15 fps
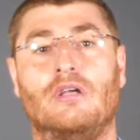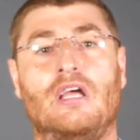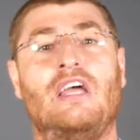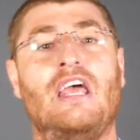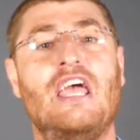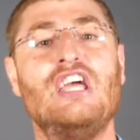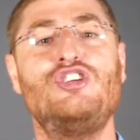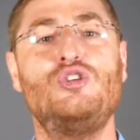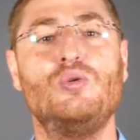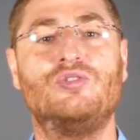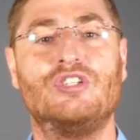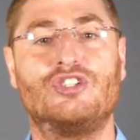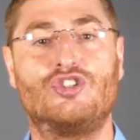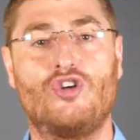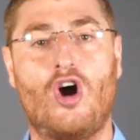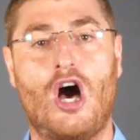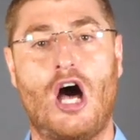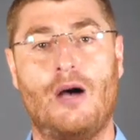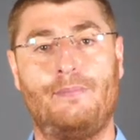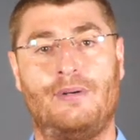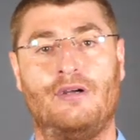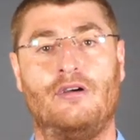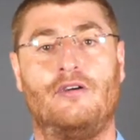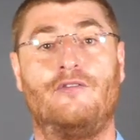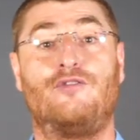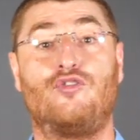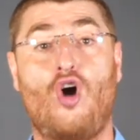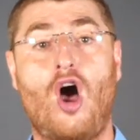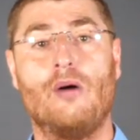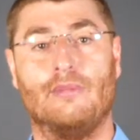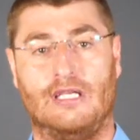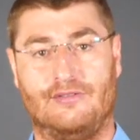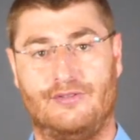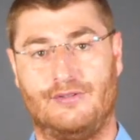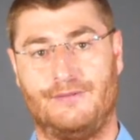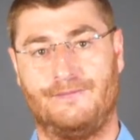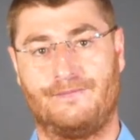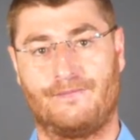it issues a drop from it.